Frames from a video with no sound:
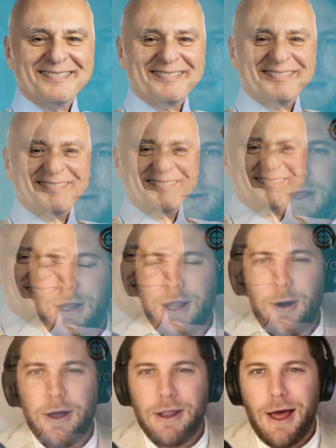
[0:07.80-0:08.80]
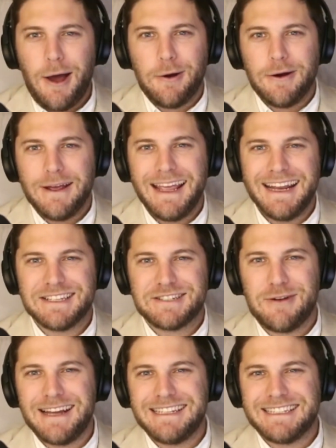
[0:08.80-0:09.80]
Well, hello, hello. It is
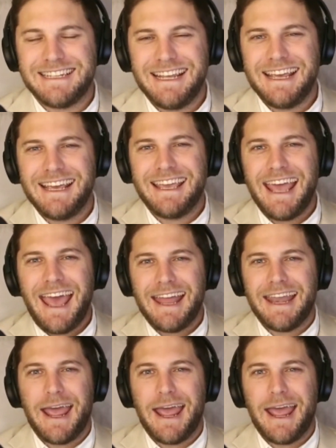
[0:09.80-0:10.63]
great to see you again,